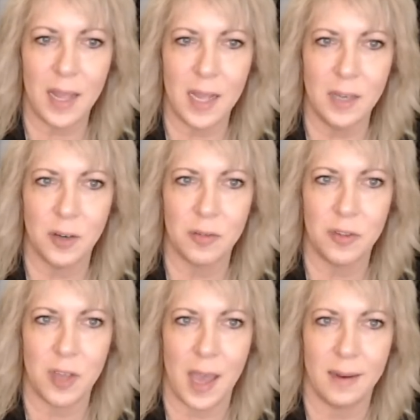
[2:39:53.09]
entered
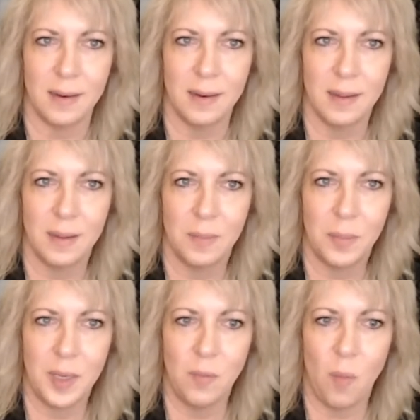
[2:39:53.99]
yet.
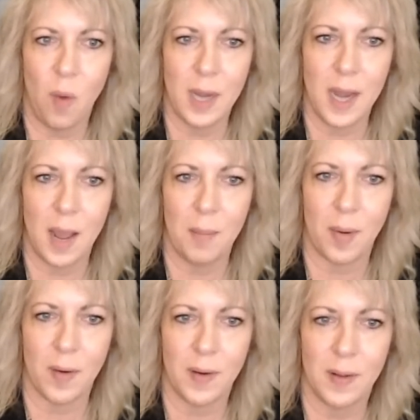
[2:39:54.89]
Put in one number.